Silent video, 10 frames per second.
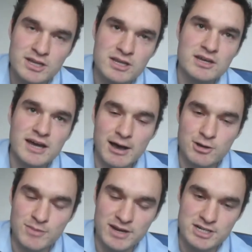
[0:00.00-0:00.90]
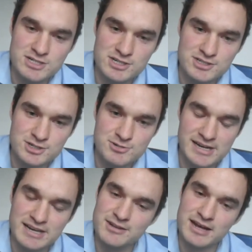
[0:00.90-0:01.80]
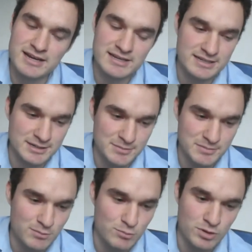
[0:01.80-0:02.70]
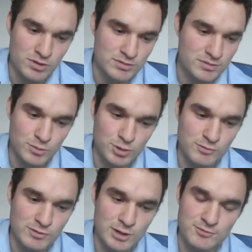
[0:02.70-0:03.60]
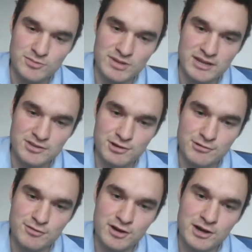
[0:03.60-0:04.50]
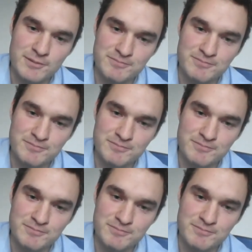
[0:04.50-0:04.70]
how you managed to create that and what you've learned from that so far?